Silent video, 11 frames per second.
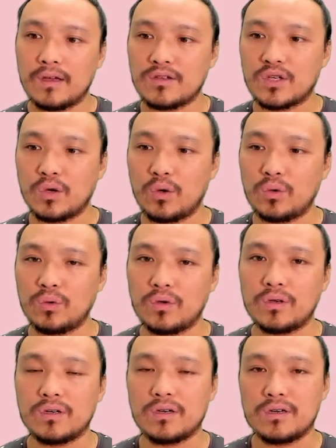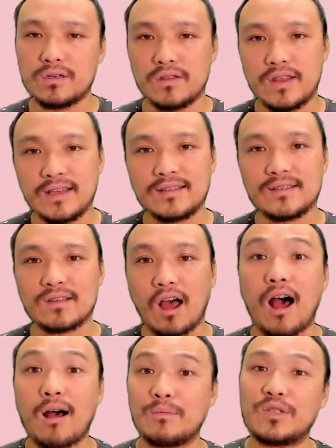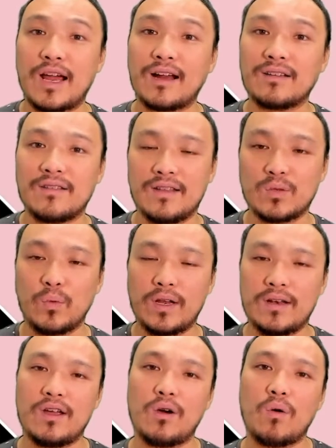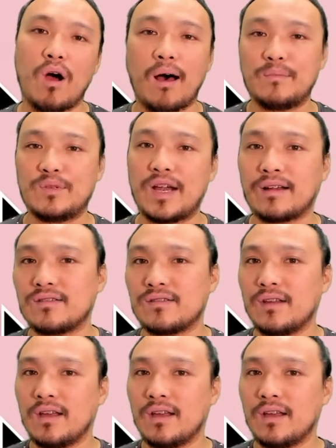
So this object, this window object